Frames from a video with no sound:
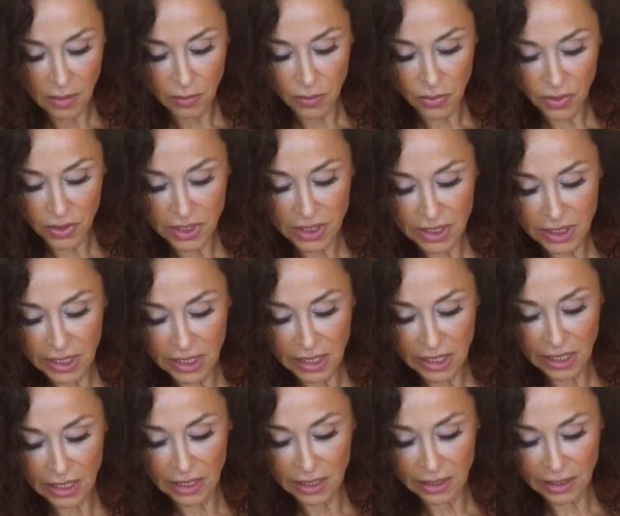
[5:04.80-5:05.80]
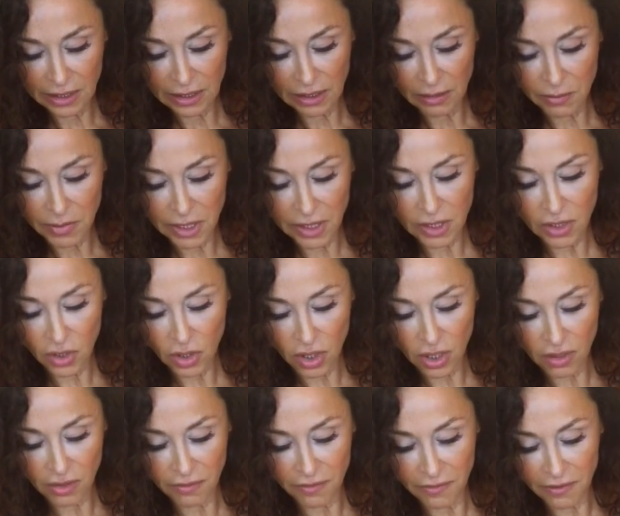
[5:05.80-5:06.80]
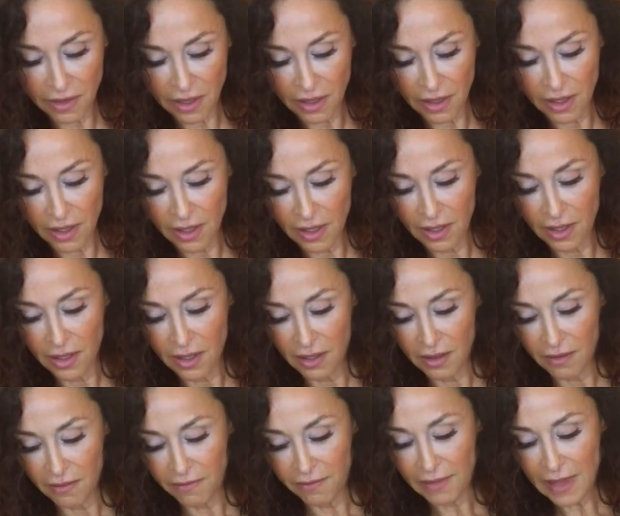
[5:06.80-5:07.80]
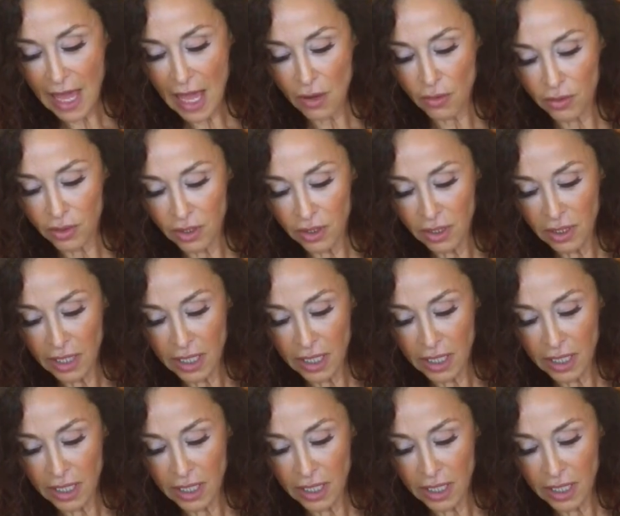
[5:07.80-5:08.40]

put it in a little bit of flour.